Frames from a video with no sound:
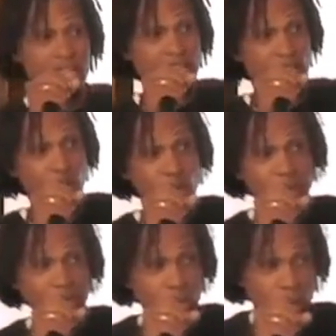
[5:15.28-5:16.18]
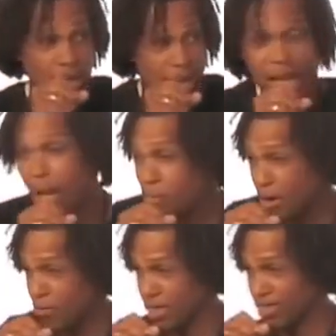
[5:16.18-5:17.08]
He took me to a
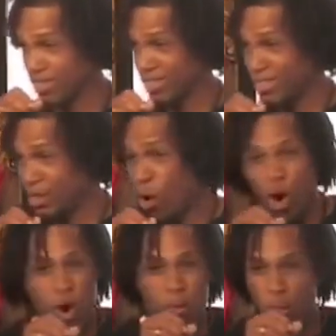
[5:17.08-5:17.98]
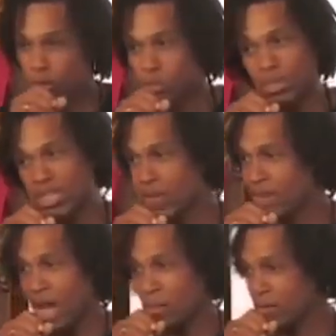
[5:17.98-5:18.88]
library. All Moors must have
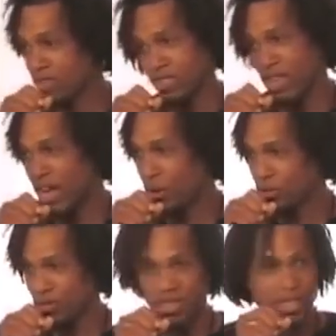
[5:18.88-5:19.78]
libraries in their house.